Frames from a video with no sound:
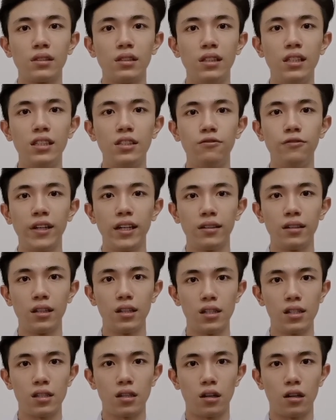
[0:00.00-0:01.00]
This
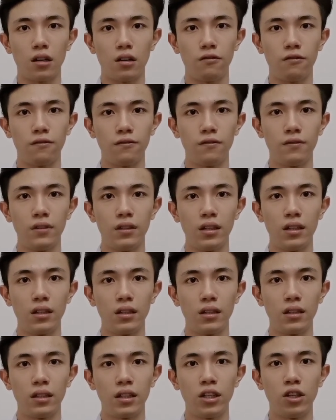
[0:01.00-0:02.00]
weakness of the